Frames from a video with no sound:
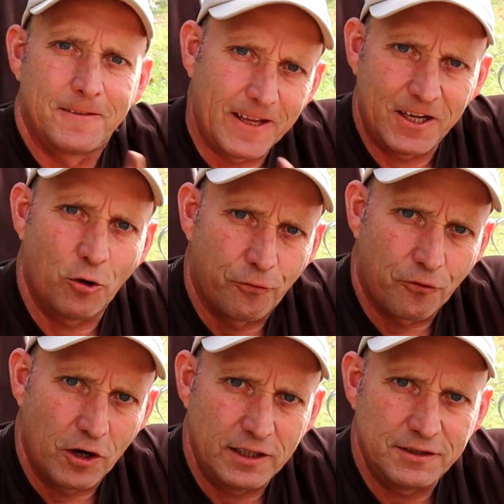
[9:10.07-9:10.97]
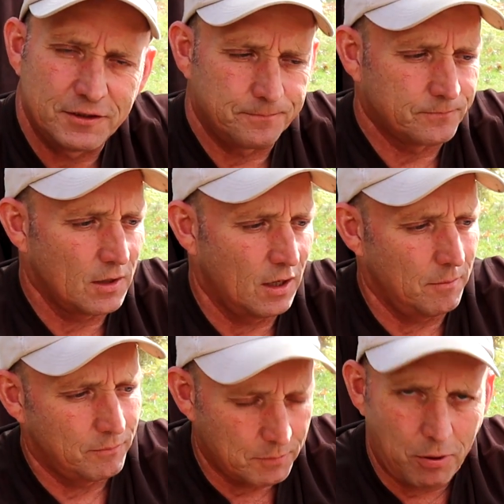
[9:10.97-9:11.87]
then it will freeze,
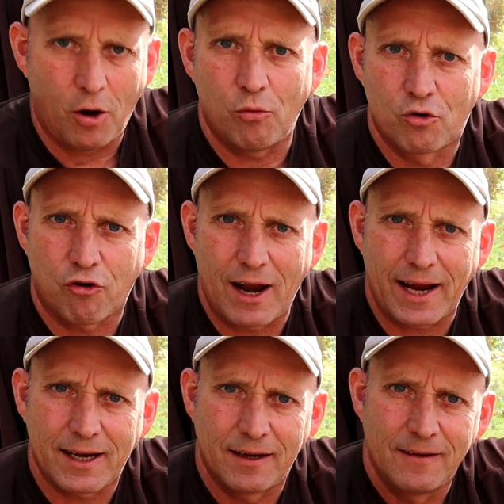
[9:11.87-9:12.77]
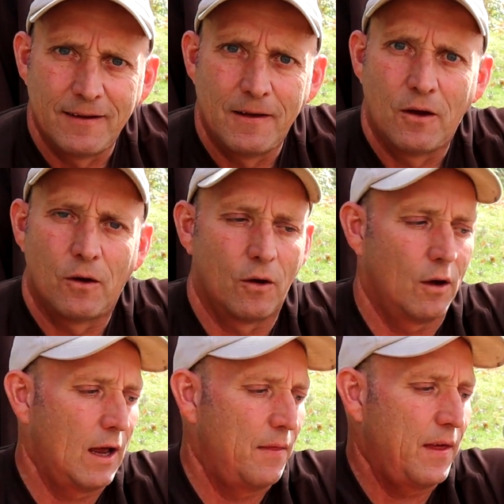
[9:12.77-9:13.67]
the pot will crack,
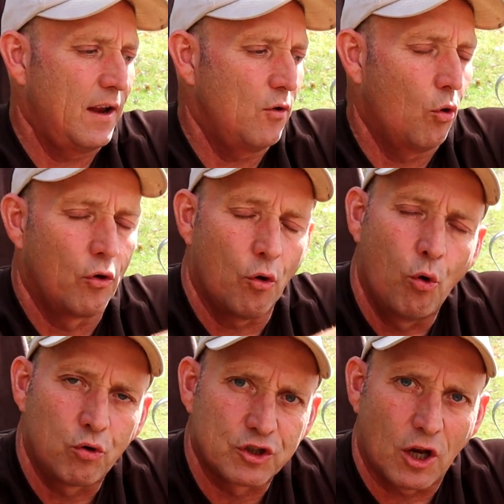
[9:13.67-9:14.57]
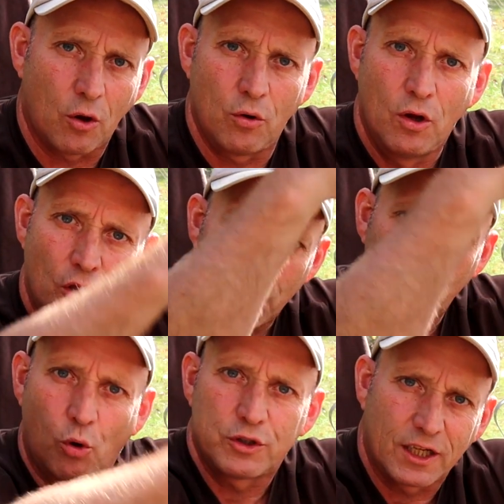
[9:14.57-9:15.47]
and then also the
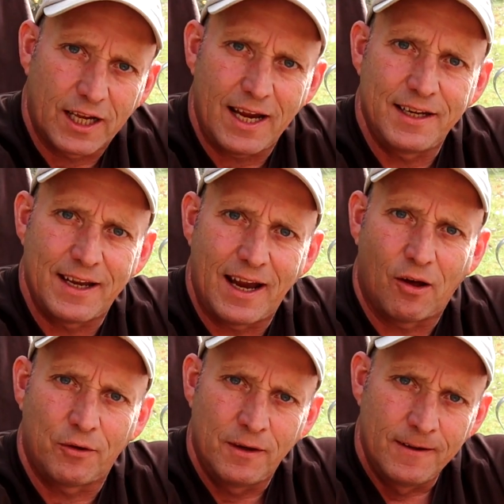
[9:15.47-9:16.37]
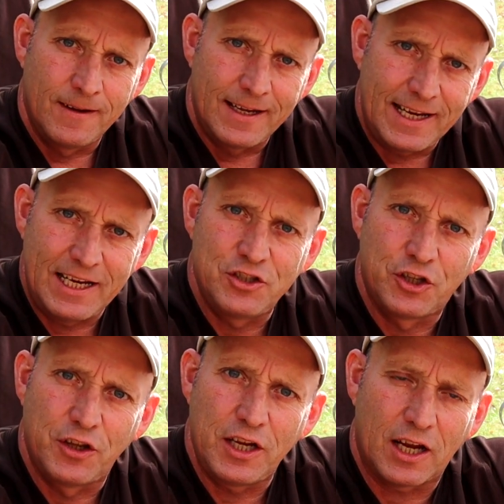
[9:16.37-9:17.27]
water getting down
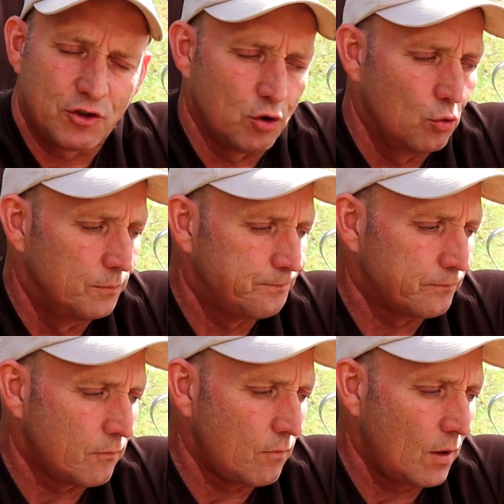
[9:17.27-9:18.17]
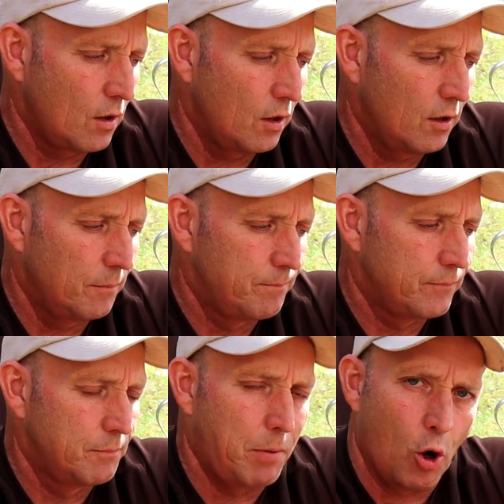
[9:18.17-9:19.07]
into the actual
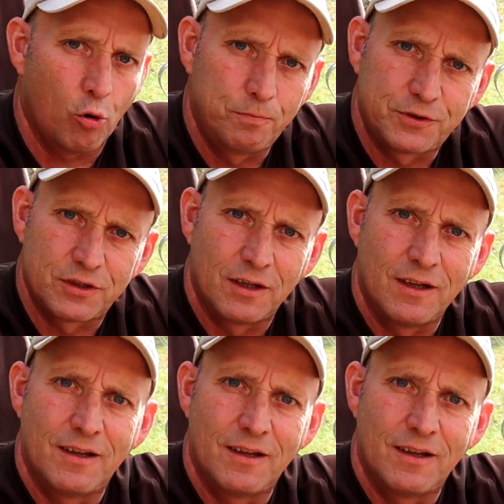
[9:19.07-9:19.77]
bulbs,